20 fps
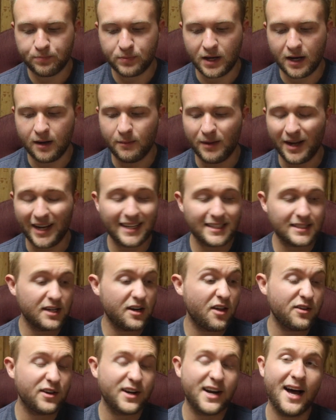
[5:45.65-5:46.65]
I guess
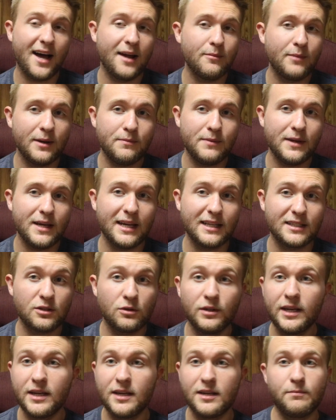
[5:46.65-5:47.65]
another con might be it's
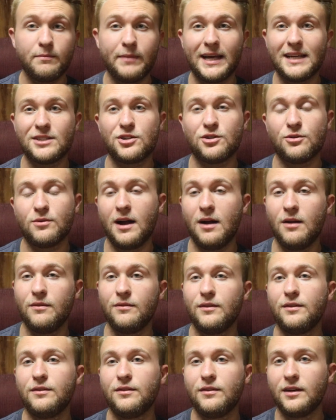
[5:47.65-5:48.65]
only based
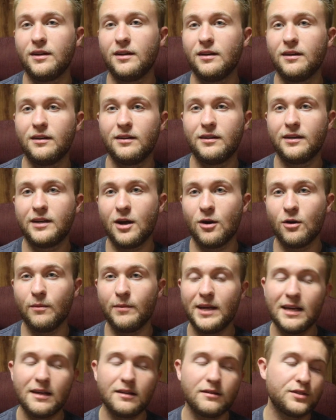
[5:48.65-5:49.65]
around the
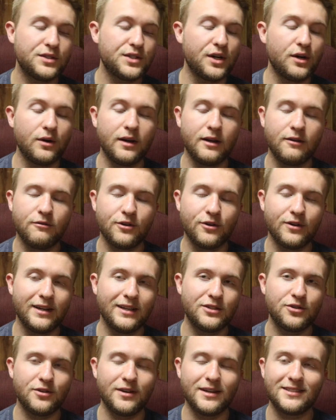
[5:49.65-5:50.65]
Caribbean, so if you're
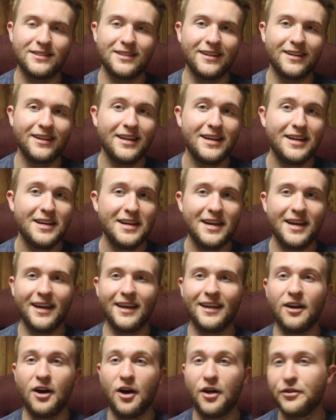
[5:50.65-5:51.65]
interested
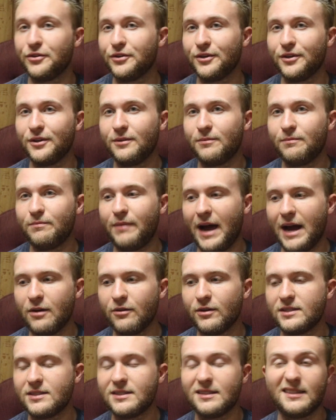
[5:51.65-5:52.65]
in other
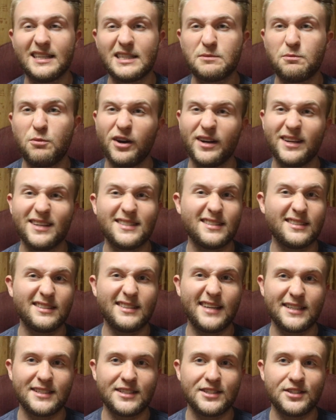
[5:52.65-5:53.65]
pirates, this book isn't
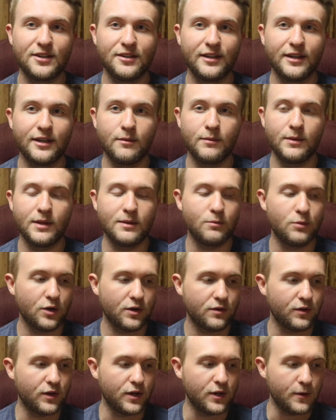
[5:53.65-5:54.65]
necessarily going to be the
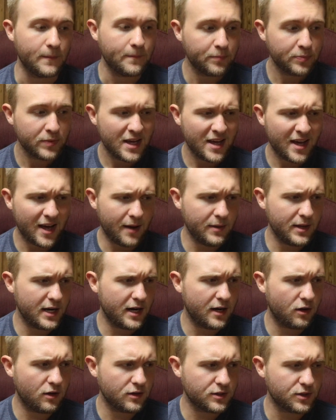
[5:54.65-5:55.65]
book for you. I mean,
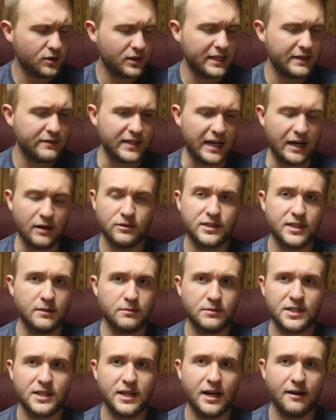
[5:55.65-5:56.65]
it also leaves out
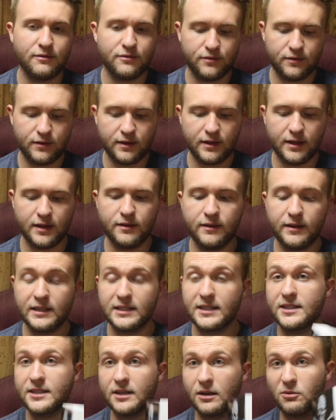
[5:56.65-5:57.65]
some stuff.
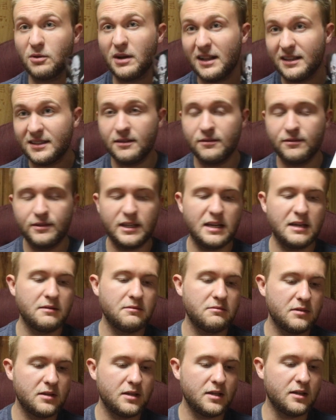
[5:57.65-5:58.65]
This is a
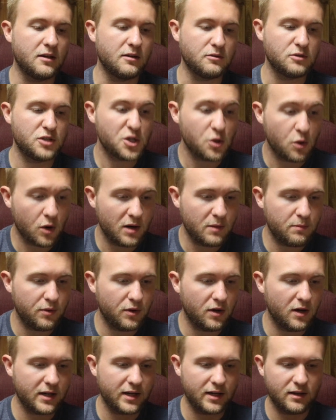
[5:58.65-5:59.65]
relatively, you know, short
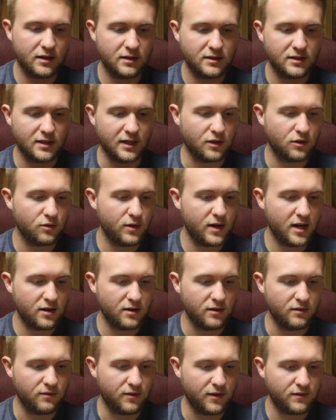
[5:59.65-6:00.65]
book. It's like
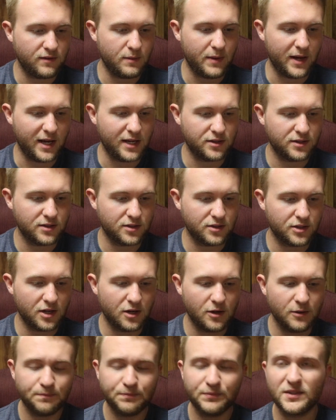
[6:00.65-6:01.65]
350 pages or
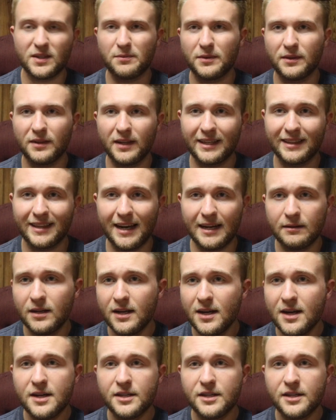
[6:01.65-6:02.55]
so, something like that.